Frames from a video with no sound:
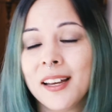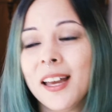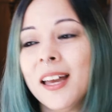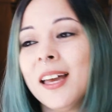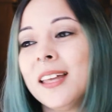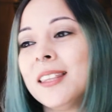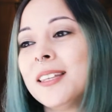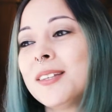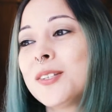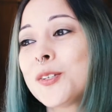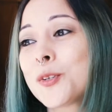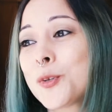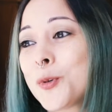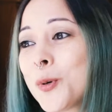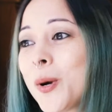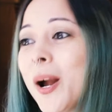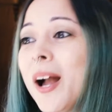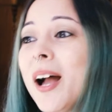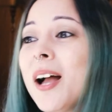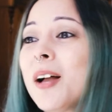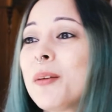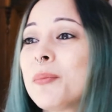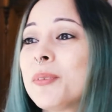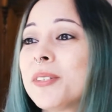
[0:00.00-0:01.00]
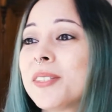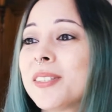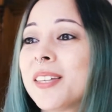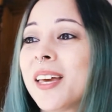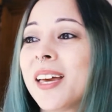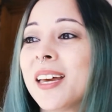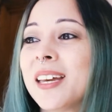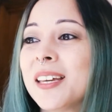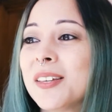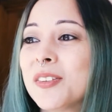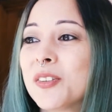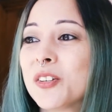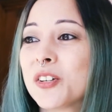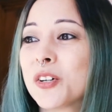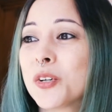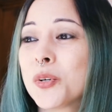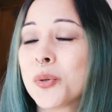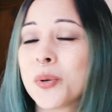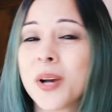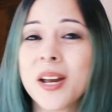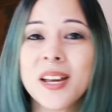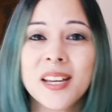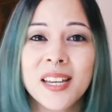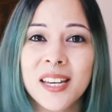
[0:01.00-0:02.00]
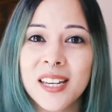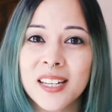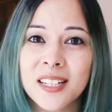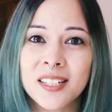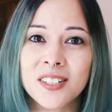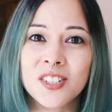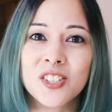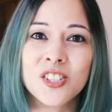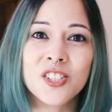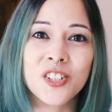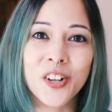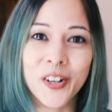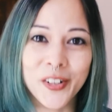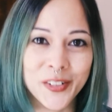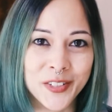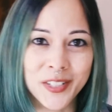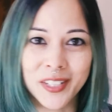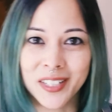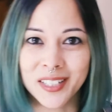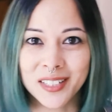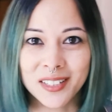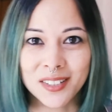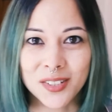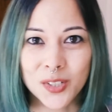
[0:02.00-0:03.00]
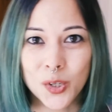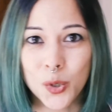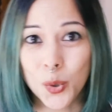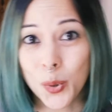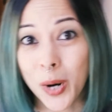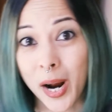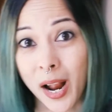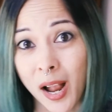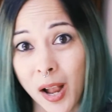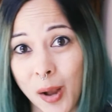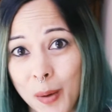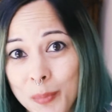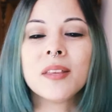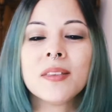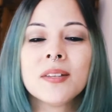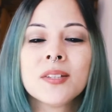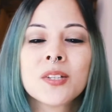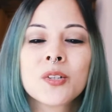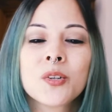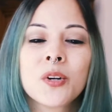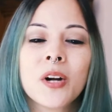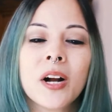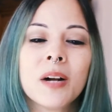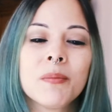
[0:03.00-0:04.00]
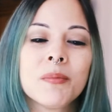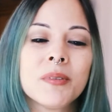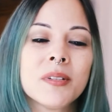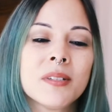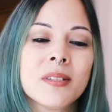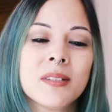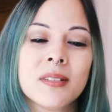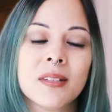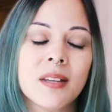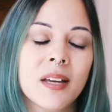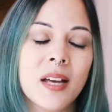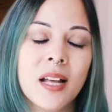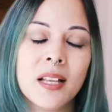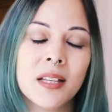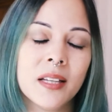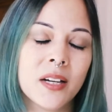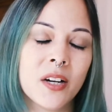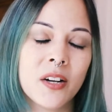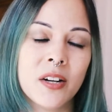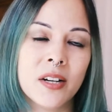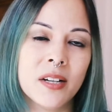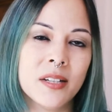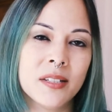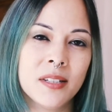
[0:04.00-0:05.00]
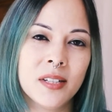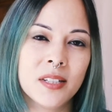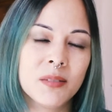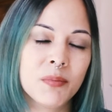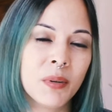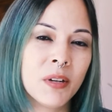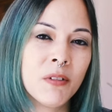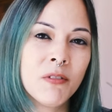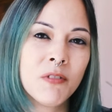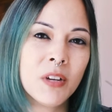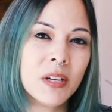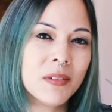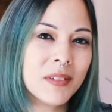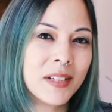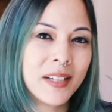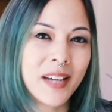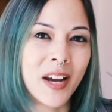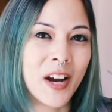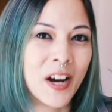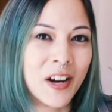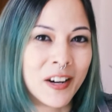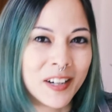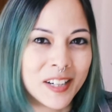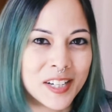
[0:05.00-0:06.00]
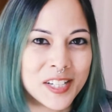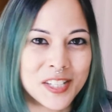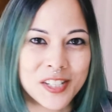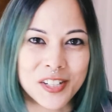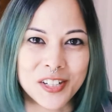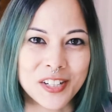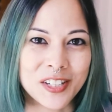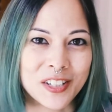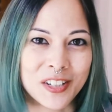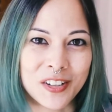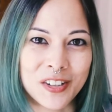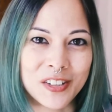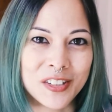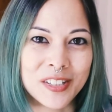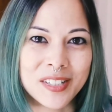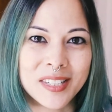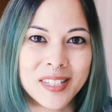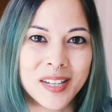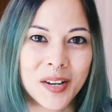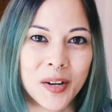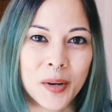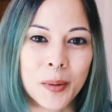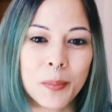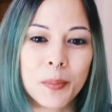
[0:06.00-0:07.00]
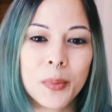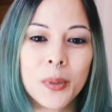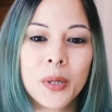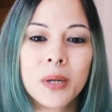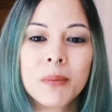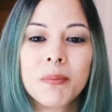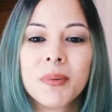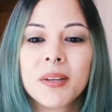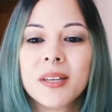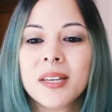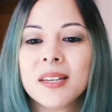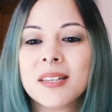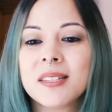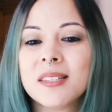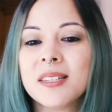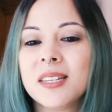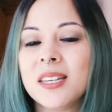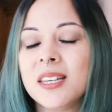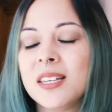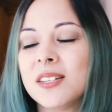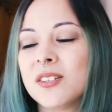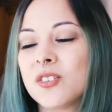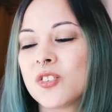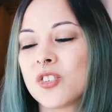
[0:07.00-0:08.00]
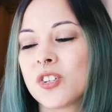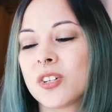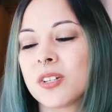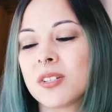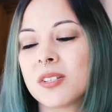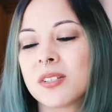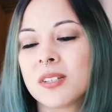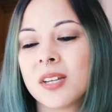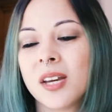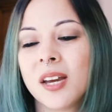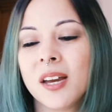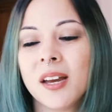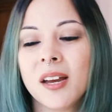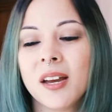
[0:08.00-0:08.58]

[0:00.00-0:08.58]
And this crab is like the crankiest, saltiest crab. This crab is hilarious. He's my favorite character in the whole entire book because he's just